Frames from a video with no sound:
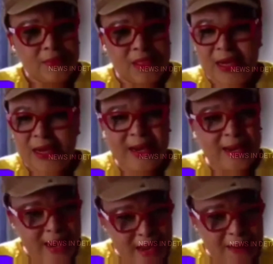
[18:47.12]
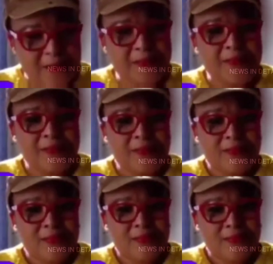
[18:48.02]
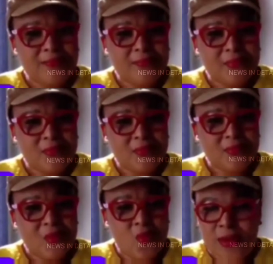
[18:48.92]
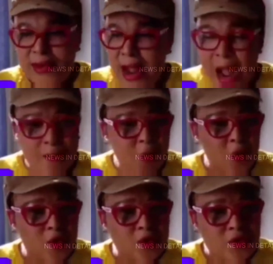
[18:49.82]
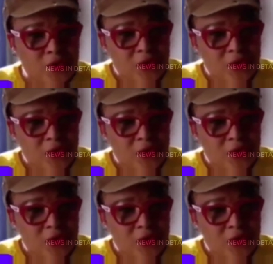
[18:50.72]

The day they came with their armored